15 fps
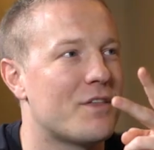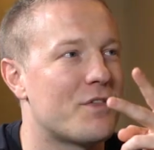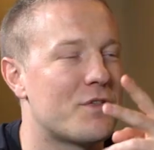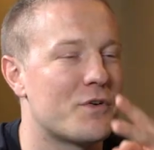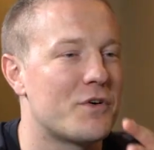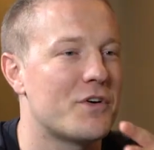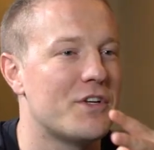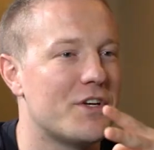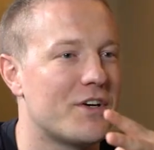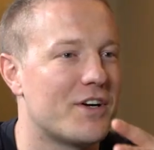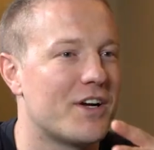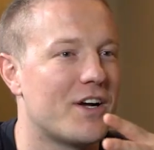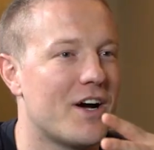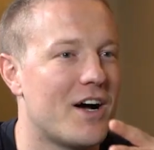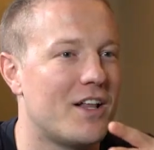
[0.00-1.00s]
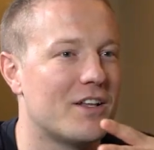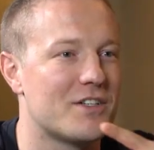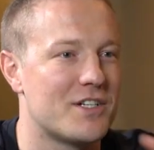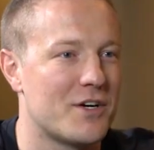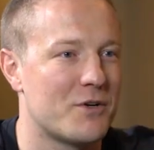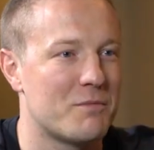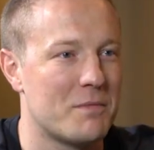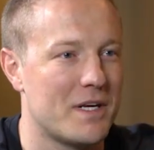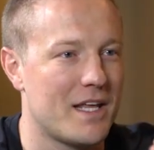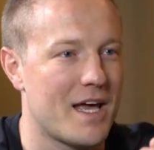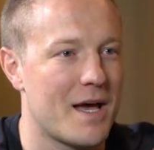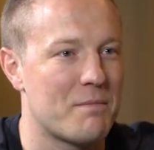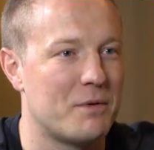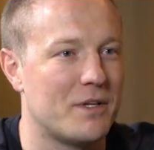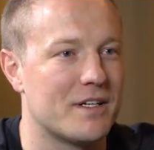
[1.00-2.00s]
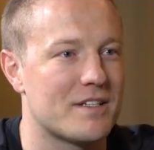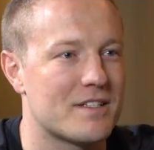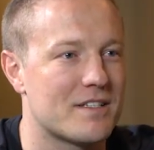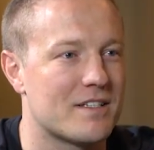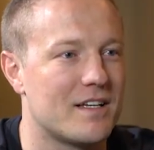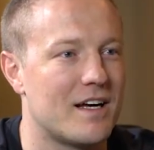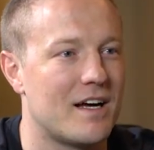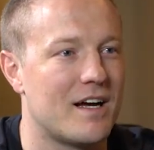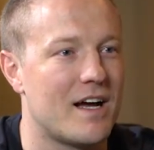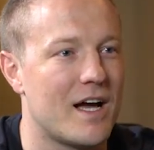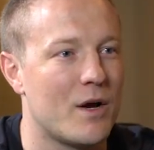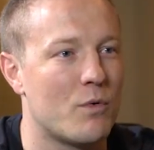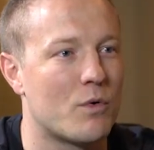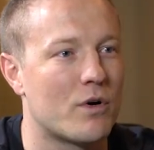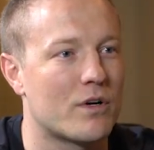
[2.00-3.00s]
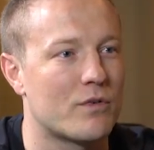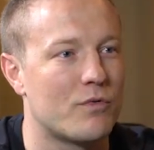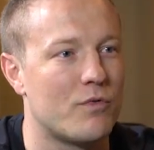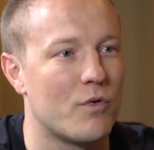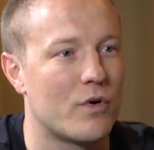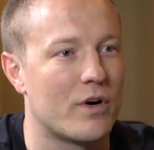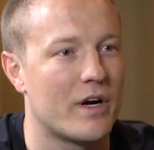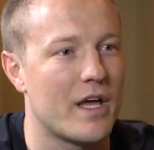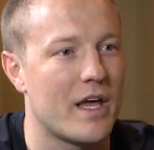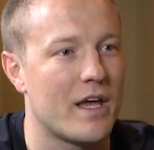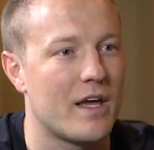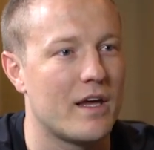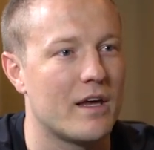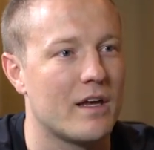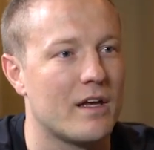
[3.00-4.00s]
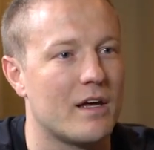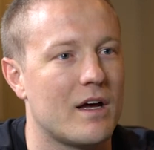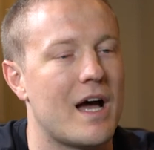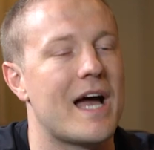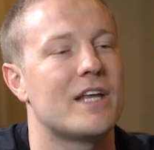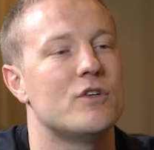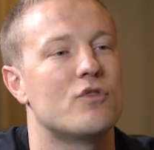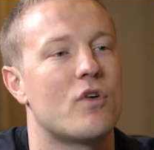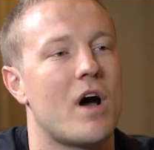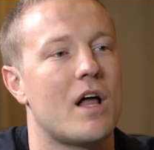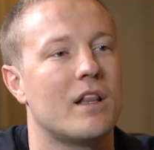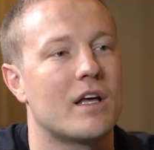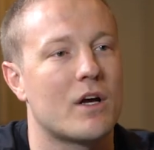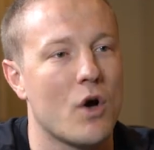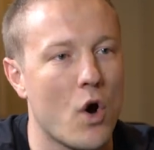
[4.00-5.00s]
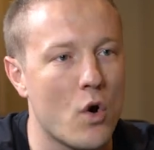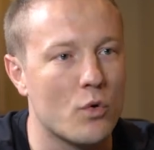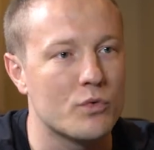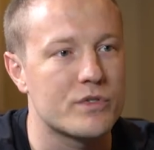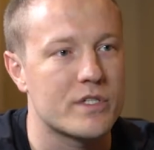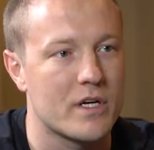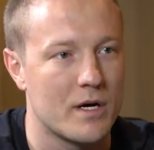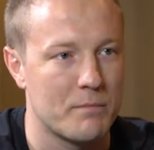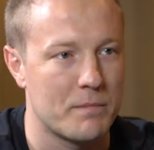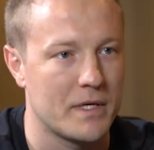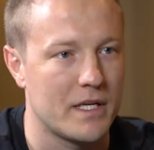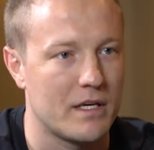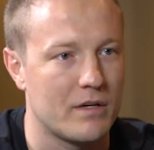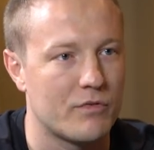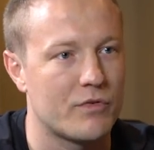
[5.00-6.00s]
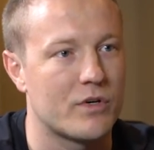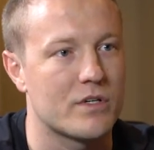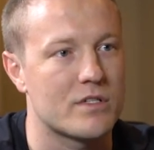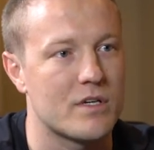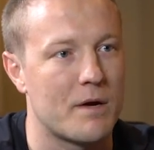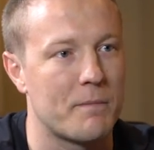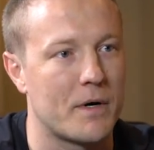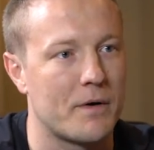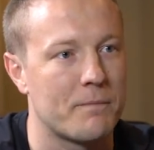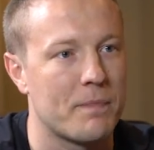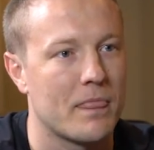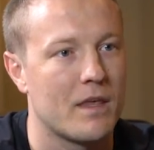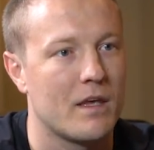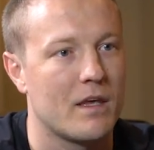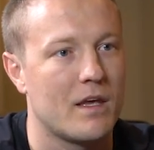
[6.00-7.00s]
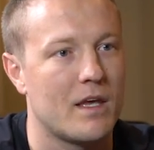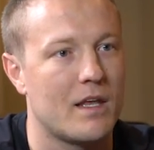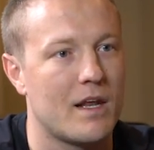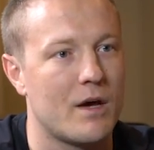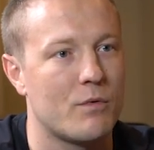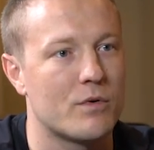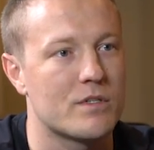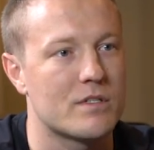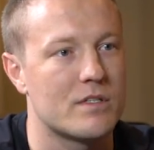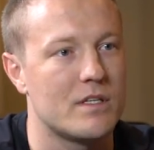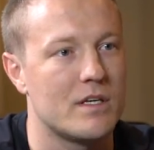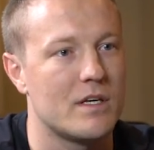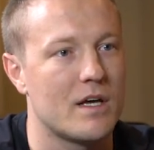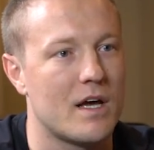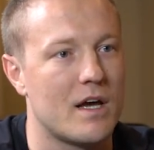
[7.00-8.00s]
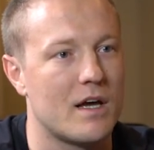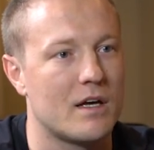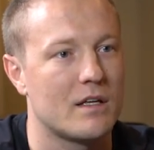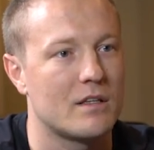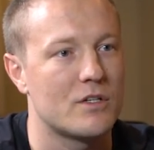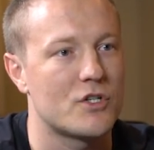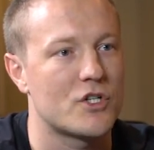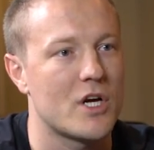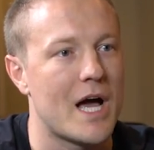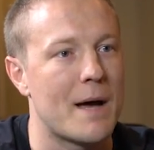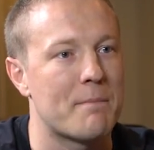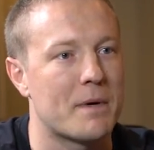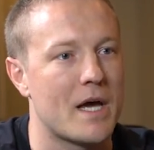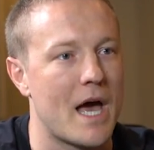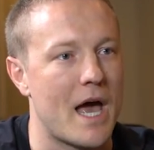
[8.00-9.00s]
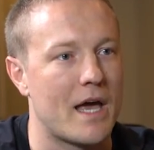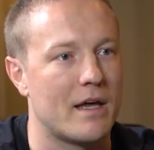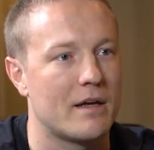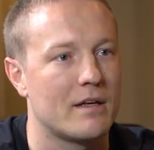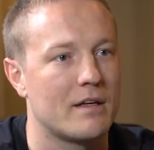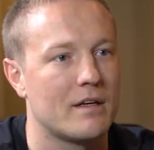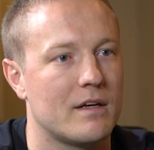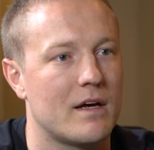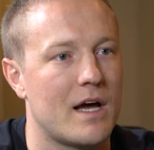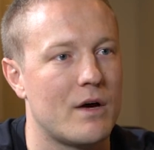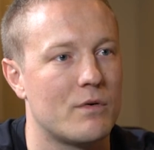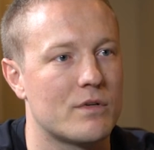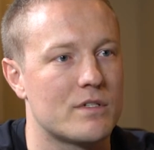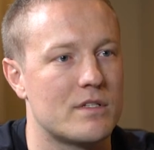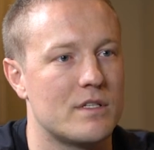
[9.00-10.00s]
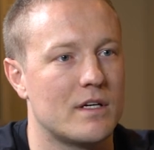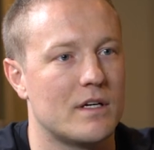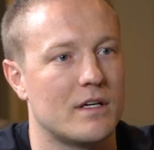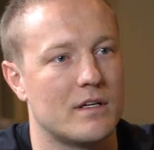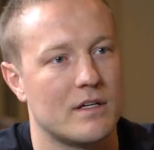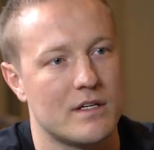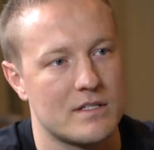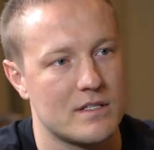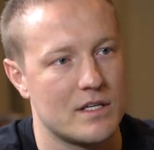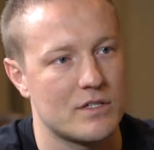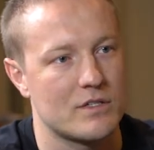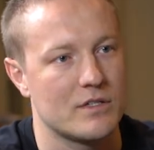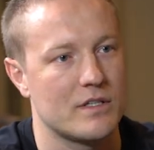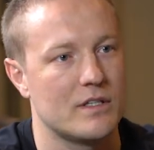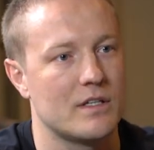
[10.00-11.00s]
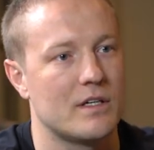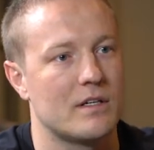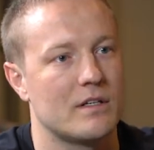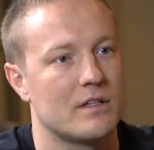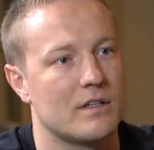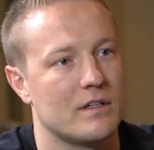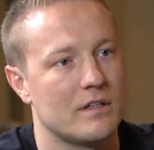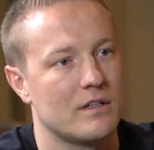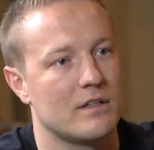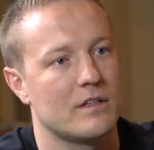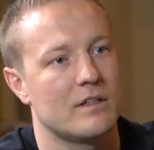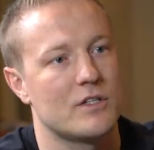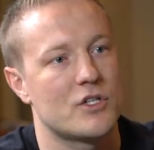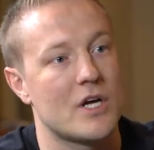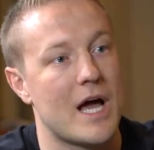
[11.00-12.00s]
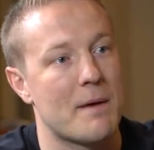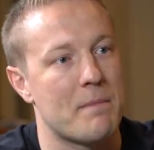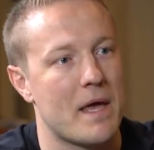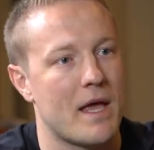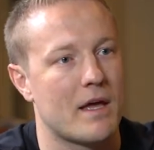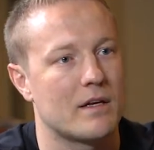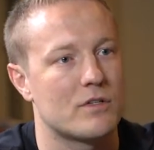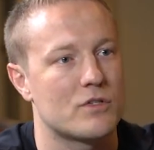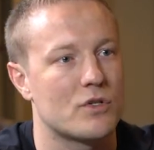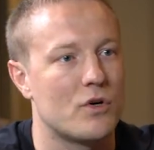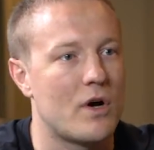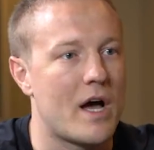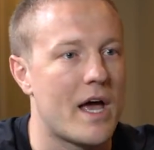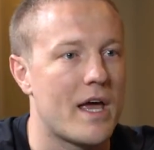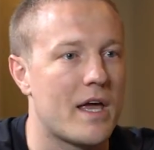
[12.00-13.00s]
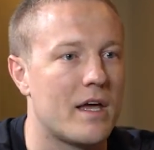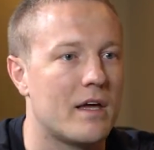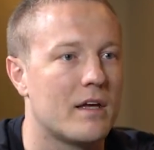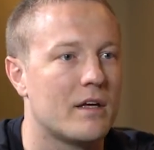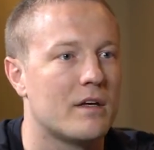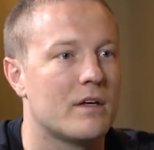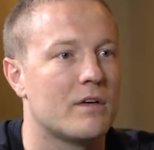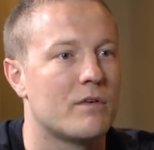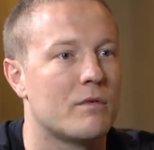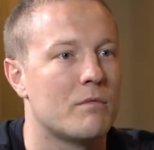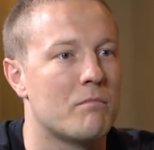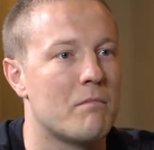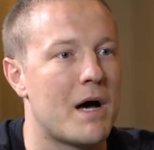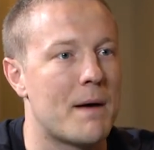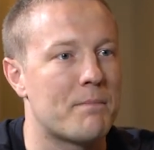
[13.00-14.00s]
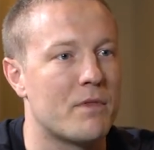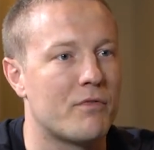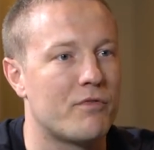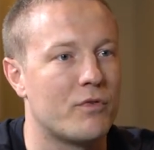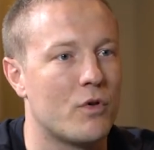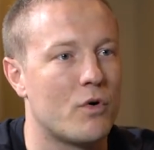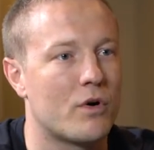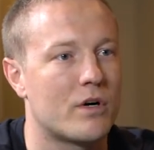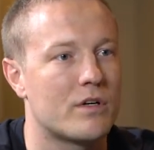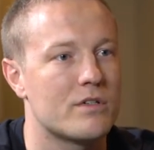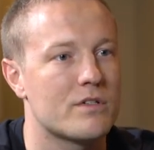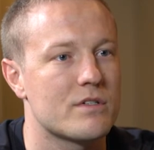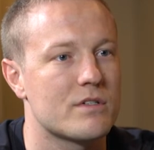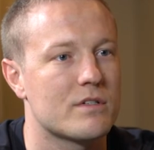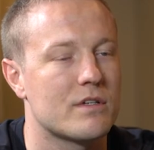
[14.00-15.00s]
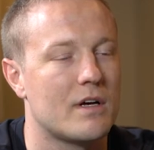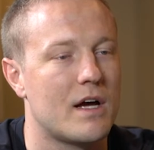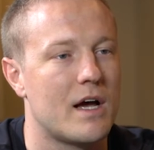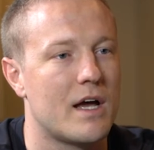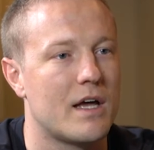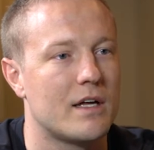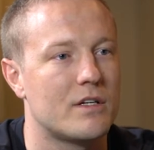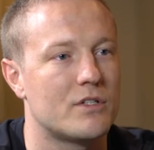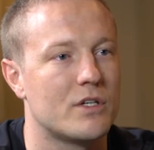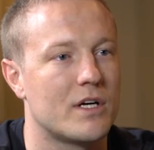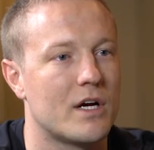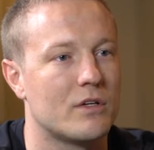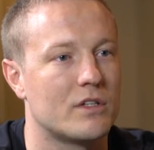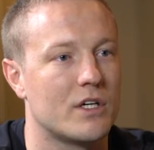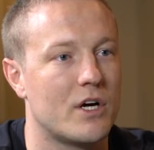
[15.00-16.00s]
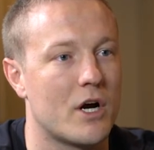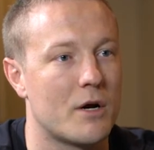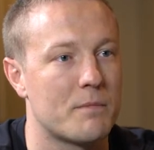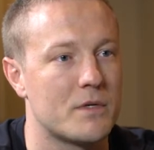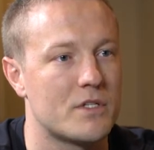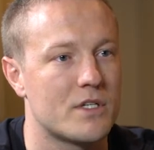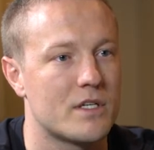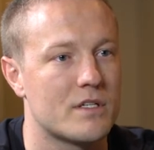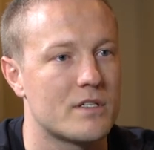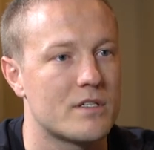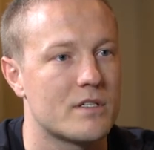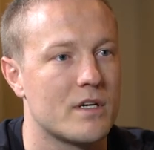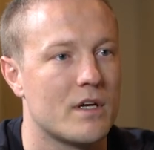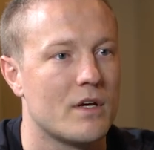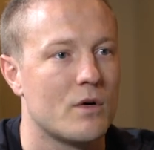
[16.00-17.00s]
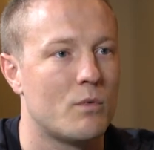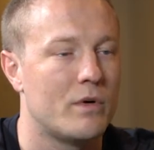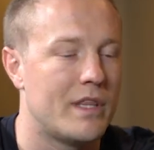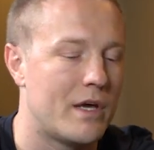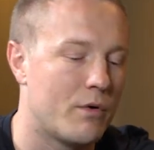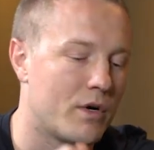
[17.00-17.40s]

third year in college out in Minneapolis, I worked for a hydraulic hose company for a summer, and I was the shop guy. I was essentially the shop hand. So I mopped the floors. I took out the garbages. When they